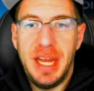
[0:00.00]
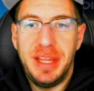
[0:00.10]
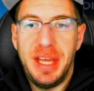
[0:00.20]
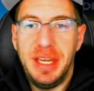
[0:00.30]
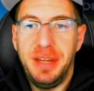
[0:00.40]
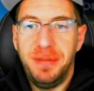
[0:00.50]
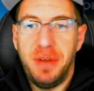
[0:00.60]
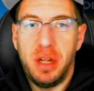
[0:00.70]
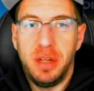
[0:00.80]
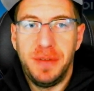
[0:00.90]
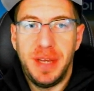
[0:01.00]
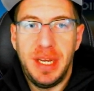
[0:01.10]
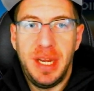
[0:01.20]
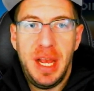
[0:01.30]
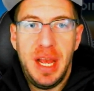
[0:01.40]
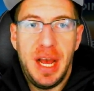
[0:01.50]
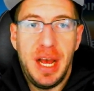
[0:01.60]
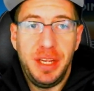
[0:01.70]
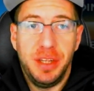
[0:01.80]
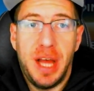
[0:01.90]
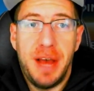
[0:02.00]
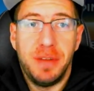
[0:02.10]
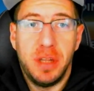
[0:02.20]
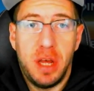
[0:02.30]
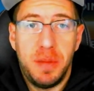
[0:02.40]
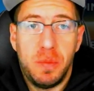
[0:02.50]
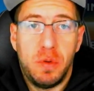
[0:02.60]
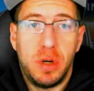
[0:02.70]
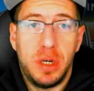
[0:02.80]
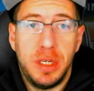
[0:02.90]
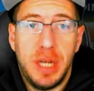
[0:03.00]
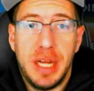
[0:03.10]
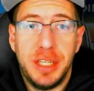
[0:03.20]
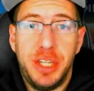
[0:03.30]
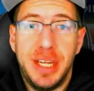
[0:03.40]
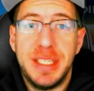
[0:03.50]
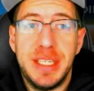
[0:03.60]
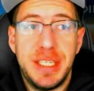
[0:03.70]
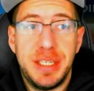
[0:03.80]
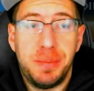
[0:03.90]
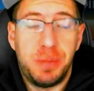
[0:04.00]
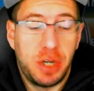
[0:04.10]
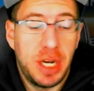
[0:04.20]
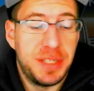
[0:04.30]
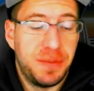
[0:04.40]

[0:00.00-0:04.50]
the end of all of it, you'll have a lot more chances to progress